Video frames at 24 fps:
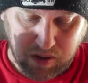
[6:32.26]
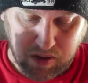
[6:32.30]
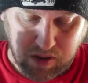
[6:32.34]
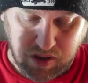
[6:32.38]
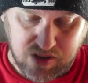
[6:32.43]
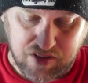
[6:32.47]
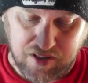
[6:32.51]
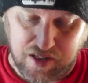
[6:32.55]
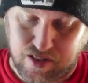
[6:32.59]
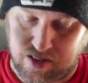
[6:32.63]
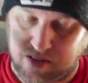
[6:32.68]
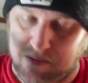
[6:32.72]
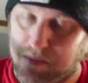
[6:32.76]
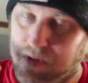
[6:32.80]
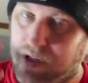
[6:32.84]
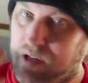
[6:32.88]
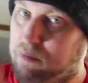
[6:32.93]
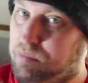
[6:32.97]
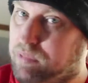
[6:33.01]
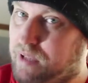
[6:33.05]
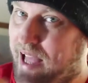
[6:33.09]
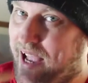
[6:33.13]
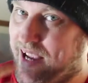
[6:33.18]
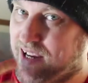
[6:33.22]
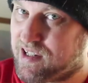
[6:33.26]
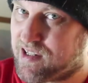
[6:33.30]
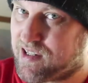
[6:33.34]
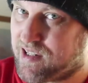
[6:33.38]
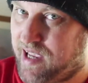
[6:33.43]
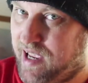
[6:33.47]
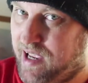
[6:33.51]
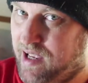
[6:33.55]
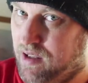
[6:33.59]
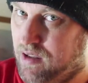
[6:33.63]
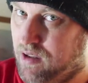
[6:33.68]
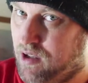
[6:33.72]
He's got some kind of black
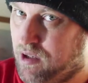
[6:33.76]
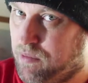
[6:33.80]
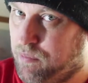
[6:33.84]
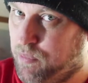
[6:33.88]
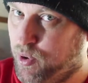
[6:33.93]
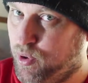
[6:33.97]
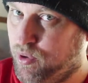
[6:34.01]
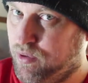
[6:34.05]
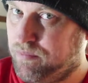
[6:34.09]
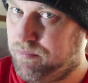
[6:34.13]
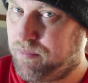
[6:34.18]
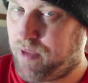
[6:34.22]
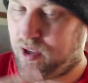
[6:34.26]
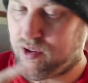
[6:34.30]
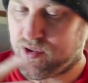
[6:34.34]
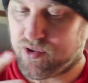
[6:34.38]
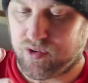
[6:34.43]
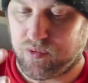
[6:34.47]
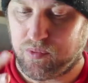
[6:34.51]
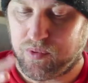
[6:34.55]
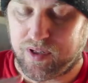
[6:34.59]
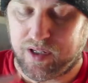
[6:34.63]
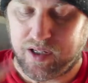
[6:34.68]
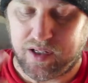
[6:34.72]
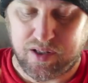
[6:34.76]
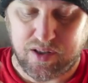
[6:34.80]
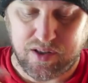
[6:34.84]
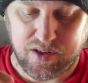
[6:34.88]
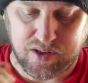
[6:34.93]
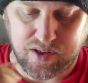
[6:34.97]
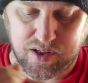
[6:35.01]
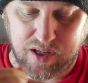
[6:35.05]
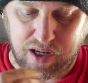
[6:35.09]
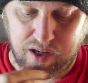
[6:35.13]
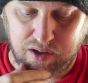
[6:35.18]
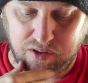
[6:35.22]
scale armor. Not sure what kind of the
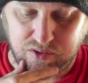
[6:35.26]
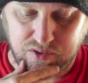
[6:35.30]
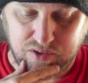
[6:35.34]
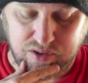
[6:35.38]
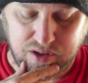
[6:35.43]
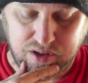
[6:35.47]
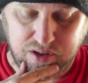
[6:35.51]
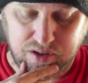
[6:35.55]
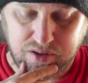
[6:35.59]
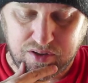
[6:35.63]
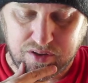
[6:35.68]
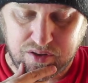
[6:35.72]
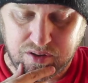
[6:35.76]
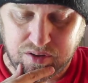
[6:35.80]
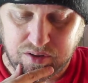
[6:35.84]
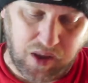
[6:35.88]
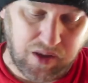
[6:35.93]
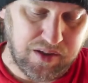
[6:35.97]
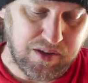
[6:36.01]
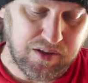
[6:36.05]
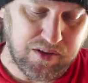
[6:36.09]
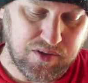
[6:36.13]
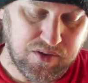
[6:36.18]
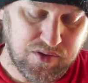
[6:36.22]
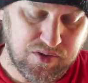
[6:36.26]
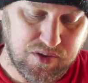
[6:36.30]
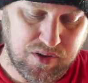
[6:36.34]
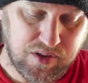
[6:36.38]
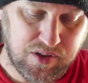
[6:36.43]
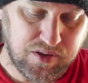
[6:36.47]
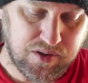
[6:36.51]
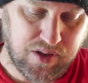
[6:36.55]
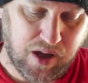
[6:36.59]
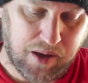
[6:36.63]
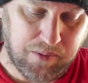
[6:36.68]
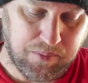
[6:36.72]
scales it is.
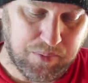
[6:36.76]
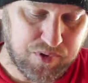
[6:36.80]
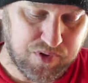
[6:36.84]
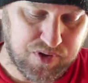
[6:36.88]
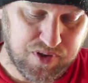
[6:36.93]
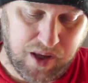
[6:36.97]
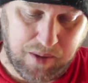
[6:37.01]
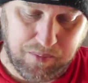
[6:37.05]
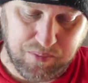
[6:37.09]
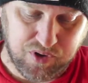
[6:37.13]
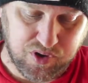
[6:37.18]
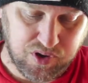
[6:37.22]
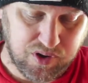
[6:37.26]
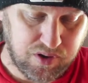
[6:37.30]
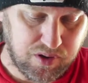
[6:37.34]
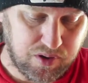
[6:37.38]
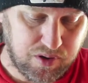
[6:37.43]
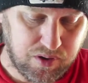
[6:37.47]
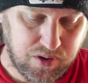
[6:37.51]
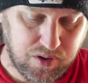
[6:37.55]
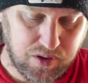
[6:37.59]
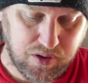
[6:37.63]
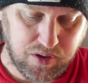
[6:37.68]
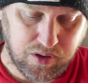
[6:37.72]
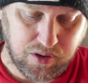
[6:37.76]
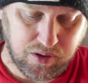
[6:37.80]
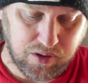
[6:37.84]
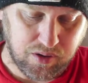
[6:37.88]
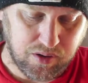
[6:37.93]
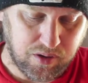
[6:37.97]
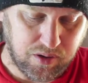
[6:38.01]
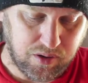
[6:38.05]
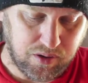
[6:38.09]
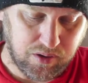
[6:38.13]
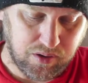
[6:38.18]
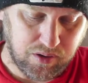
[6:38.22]
He's got perception,
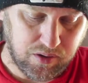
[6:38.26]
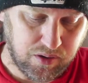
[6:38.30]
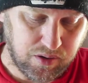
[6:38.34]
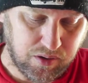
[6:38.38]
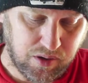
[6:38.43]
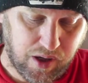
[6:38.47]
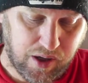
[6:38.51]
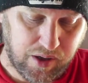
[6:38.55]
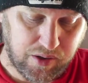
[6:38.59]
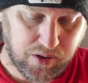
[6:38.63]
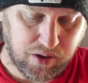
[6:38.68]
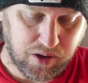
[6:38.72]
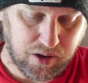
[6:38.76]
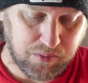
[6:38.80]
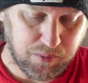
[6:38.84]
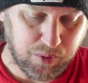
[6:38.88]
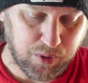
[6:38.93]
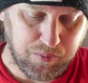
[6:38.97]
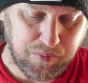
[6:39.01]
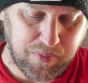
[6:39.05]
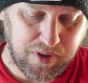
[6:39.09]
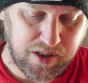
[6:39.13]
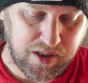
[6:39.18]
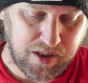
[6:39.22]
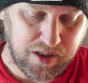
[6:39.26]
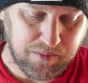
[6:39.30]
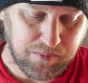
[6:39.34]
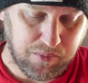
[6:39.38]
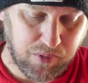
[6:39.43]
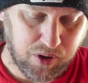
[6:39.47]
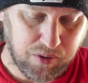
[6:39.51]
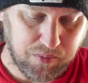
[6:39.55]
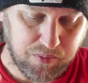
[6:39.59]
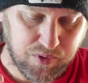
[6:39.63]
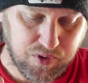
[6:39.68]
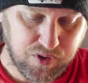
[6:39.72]
light armor, medium
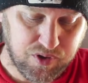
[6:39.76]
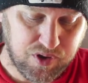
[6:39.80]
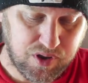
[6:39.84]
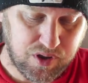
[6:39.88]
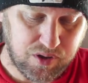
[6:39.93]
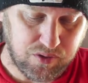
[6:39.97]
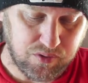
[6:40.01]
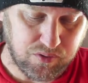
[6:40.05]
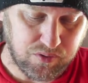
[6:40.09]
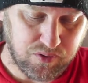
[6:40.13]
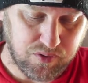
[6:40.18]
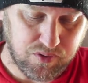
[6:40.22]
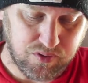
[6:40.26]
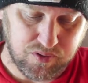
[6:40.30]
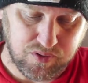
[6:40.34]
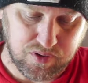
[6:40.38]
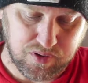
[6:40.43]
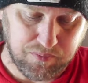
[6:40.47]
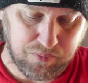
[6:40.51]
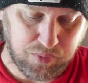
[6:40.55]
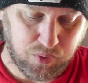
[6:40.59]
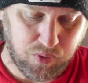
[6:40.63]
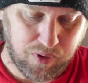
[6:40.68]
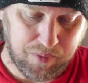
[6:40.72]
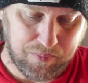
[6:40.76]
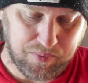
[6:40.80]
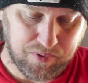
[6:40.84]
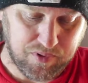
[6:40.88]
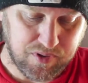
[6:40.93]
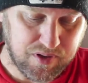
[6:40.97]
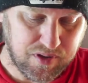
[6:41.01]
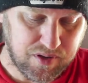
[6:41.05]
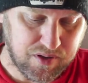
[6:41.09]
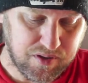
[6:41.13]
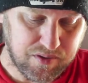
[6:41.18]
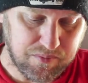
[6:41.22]
armor, shields,
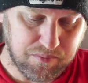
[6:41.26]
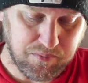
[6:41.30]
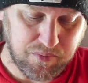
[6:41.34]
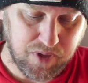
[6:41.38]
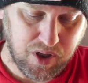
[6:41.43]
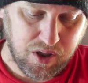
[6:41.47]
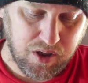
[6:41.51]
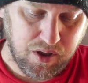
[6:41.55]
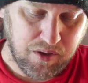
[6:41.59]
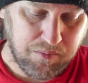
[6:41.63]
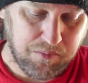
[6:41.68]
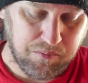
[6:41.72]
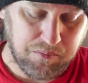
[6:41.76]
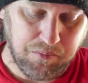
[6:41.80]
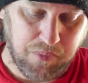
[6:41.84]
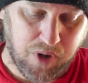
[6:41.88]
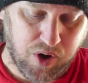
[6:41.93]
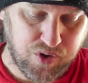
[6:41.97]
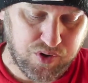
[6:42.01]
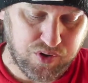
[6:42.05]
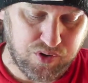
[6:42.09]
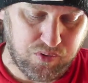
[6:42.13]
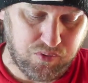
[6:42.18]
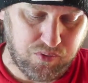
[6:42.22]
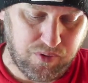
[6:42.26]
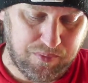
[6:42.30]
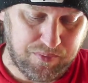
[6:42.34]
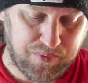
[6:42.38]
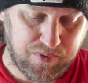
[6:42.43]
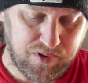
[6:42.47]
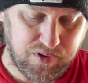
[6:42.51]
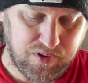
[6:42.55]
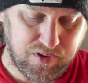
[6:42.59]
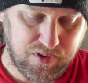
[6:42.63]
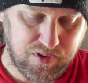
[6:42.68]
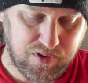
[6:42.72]
weapons, martial
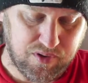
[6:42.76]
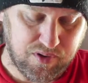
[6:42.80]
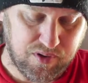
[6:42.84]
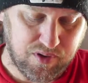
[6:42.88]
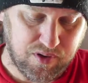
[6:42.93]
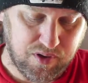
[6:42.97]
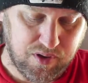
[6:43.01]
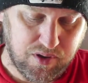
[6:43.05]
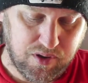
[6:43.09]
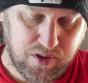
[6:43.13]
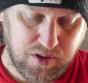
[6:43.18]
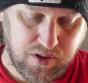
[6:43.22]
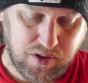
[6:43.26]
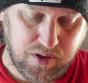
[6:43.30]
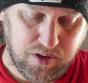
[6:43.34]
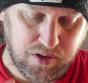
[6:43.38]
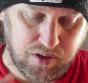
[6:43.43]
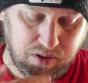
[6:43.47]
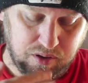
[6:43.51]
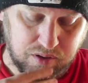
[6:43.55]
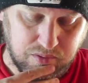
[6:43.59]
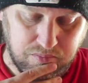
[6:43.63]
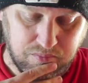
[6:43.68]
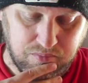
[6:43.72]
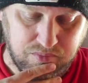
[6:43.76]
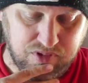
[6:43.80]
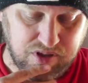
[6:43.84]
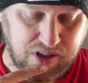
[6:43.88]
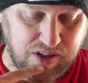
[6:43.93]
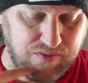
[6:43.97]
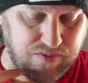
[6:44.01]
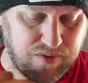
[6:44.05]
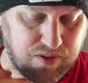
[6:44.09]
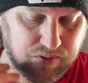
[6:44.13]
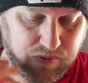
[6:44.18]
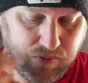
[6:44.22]
weapons,
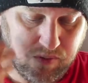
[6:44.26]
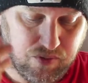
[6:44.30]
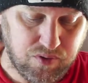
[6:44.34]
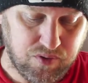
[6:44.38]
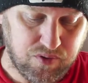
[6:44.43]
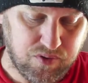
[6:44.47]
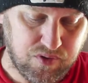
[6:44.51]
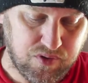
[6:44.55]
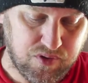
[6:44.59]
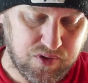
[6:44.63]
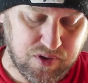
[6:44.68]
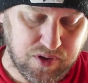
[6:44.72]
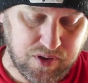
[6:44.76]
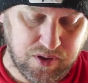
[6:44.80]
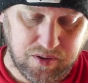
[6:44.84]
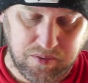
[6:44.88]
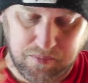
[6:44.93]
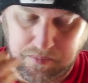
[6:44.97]
saving throws,